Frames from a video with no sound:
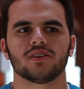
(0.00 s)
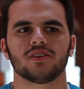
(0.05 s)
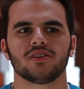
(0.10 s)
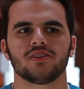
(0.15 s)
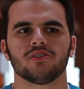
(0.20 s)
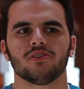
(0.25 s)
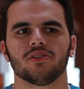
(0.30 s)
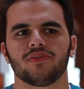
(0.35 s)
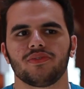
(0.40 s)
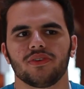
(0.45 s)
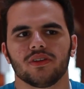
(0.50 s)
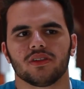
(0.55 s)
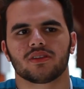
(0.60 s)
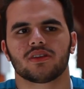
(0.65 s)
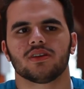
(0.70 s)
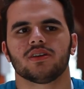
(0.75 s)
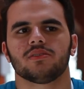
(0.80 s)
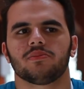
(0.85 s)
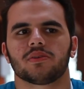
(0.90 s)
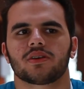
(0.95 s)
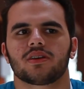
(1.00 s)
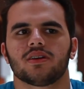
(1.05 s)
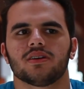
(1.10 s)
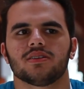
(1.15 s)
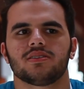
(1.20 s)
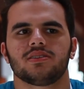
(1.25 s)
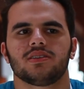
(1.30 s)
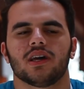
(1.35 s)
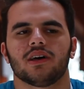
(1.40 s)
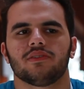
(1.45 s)
You'll feel good
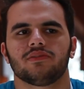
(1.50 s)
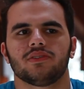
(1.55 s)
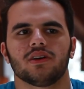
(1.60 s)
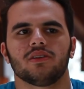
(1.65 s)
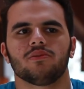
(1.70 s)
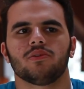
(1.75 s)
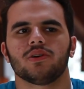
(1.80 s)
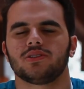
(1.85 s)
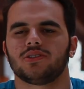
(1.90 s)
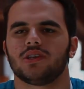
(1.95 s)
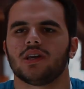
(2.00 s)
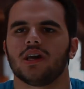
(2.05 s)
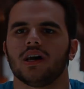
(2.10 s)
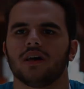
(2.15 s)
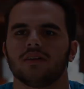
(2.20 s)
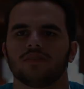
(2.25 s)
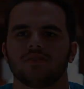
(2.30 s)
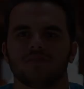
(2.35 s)
because you have done what you had